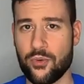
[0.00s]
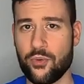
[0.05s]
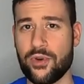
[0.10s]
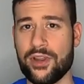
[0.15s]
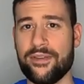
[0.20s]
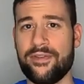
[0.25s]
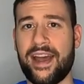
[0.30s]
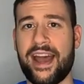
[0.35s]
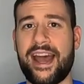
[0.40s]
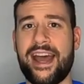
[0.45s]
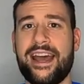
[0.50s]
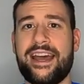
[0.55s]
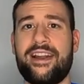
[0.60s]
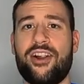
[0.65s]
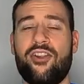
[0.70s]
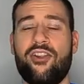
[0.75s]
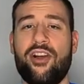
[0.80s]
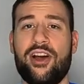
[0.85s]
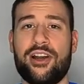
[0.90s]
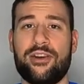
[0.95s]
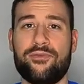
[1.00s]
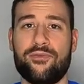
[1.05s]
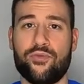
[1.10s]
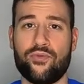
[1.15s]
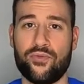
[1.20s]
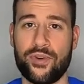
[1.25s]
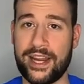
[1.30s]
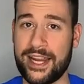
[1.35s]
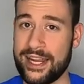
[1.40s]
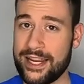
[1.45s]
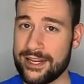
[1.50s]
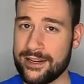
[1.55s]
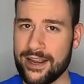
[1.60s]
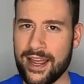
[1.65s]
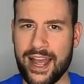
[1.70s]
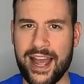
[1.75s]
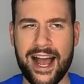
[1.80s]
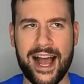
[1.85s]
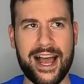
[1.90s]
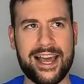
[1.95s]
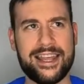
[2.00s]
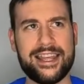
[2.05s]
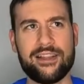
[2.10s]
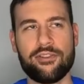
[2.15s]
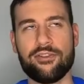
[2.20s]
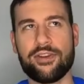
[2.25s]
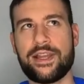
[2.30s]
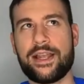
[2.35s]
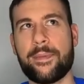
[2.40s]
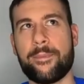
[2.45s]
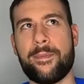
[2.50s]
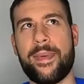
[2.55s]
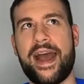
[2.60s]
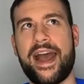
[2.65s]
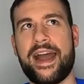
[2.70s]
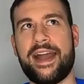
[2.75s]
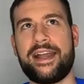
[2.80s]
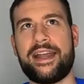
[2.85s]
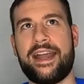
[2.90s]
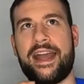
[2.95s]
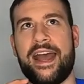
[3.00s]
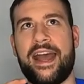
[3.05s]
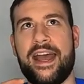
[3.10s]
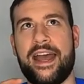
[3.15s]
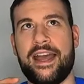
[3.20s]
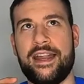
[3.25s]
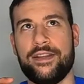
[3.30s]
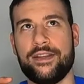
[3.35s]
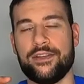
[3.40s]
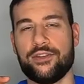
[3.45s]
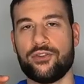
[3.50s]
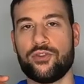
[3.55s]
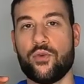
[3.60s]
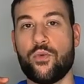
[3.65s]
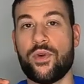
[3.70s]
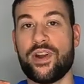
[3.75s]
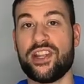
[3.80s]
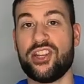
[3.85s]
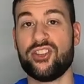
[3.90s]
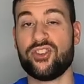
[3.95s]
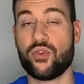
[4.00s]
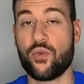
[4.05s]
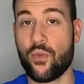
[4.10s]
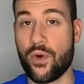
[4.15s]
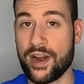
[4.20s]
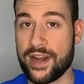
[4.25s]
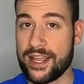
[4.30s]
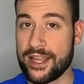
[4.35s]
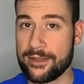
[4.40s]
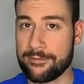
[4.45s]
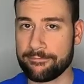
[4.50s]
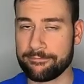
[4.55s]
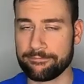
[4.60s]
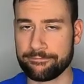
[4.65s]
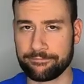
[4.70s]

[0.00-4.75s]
We've had a lot of rain. I think looking back at 2020,